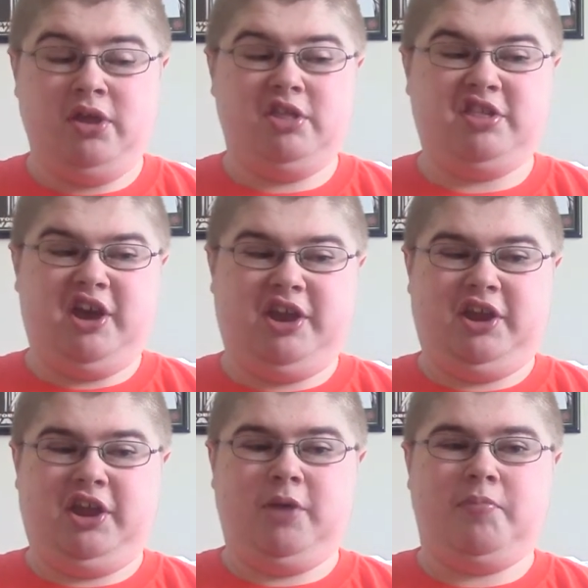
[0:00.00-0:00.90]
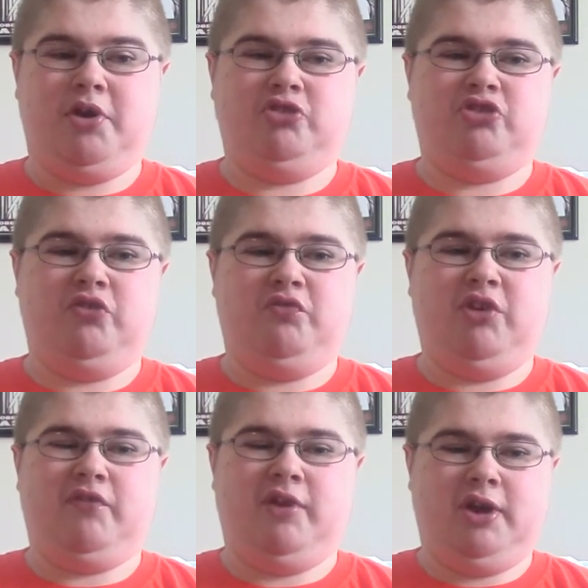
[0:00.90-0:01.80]
signing a bunch of
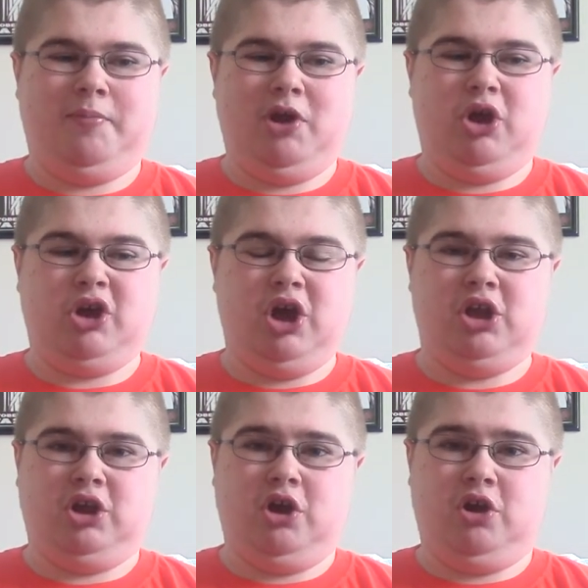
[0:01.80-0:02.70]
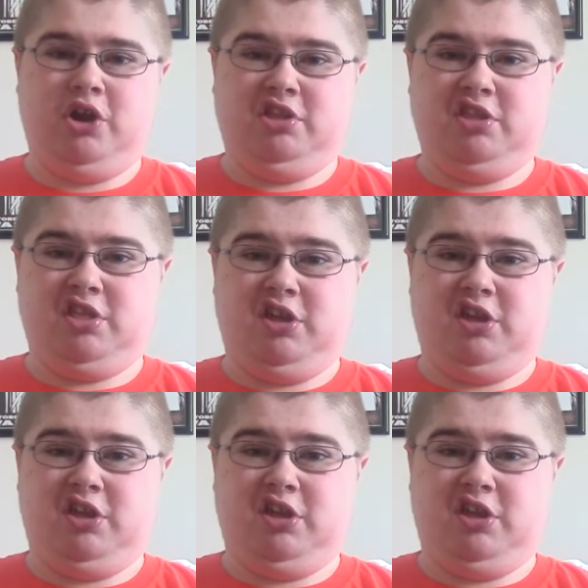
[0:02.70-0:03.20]
different Americana artists,